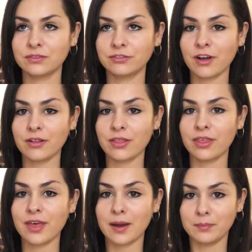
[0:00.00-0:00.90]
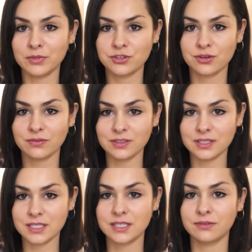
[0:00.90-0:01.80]
felt that much of a
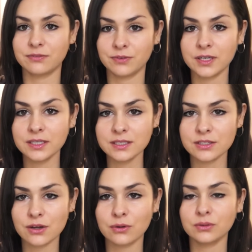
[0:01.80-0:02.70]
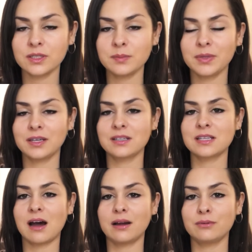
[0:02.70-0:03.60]
difference, only because
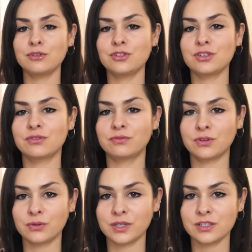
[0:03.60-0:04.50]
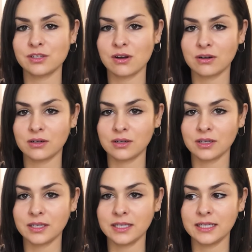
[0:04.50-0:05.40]
I was just focused
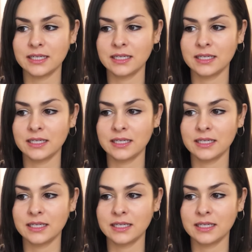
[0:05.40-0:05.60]
on